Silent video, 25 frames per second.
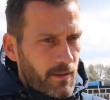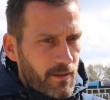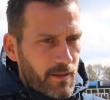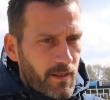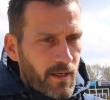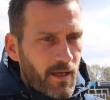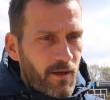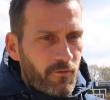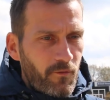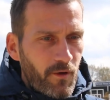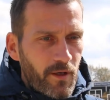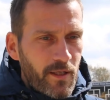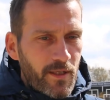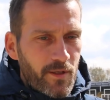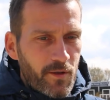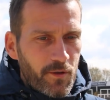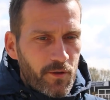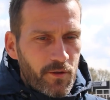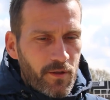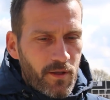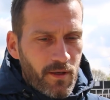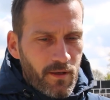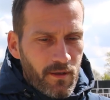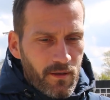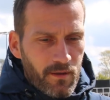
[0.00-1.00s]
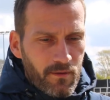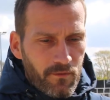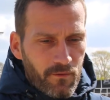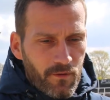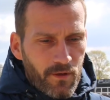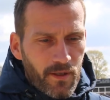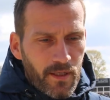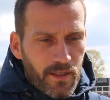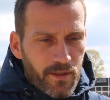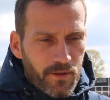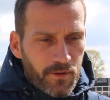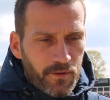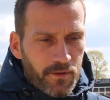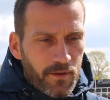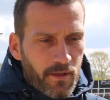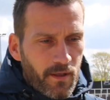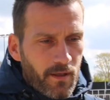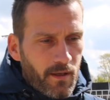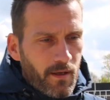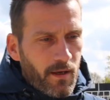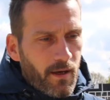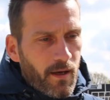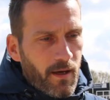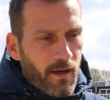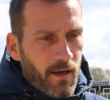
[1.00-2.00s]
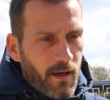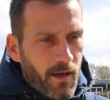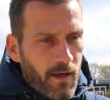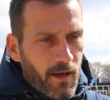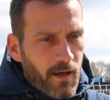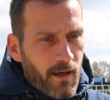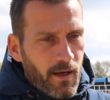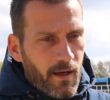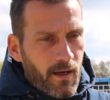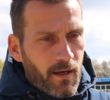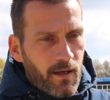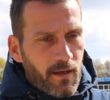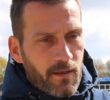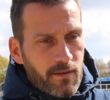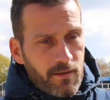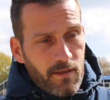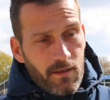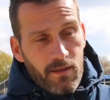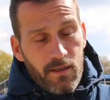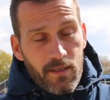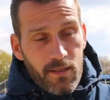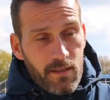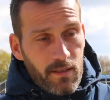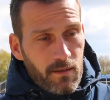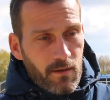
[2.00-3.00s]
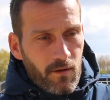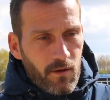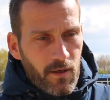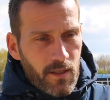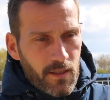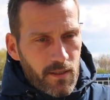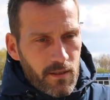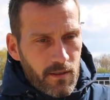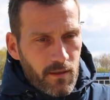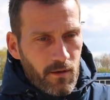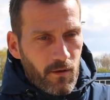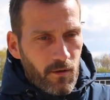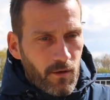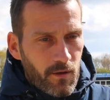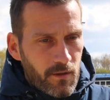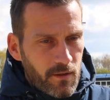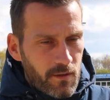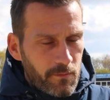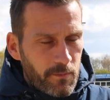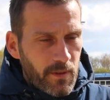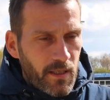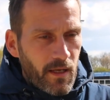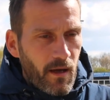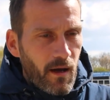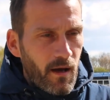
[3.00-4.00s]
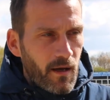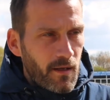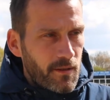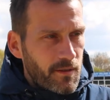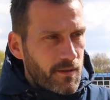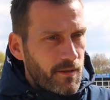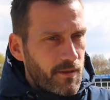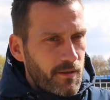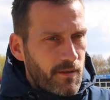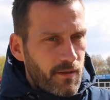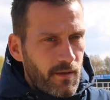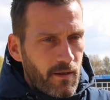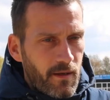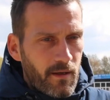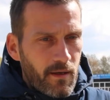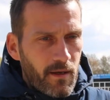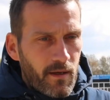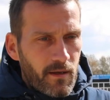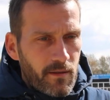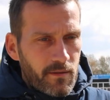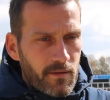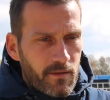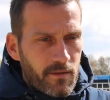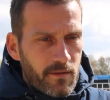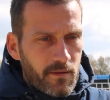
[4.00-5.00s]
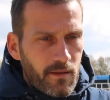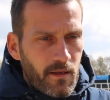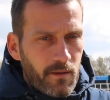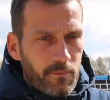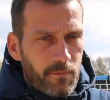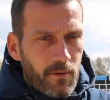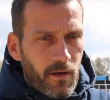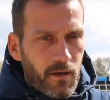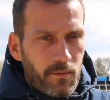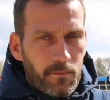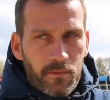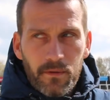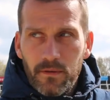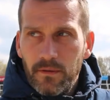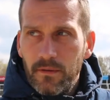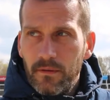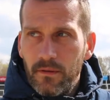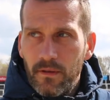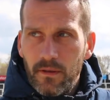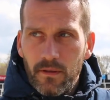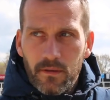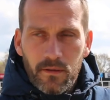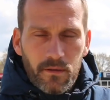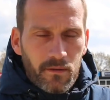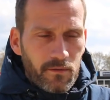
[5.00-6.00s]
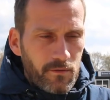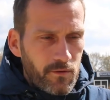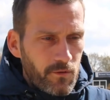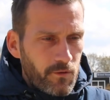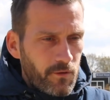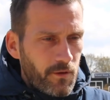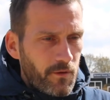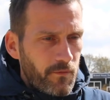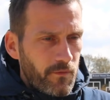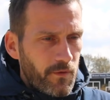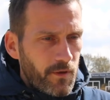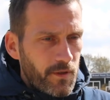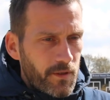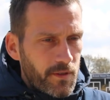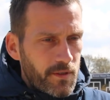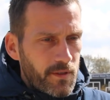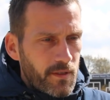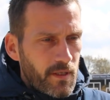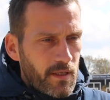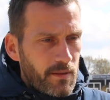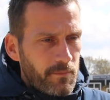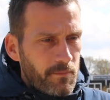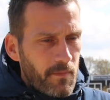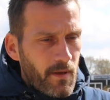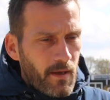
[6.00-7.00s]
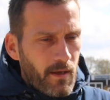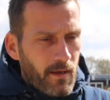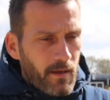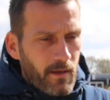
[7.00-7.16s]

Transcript: Yeah, really good. Really good. It's a nice honour to be asked to step up and join the first team.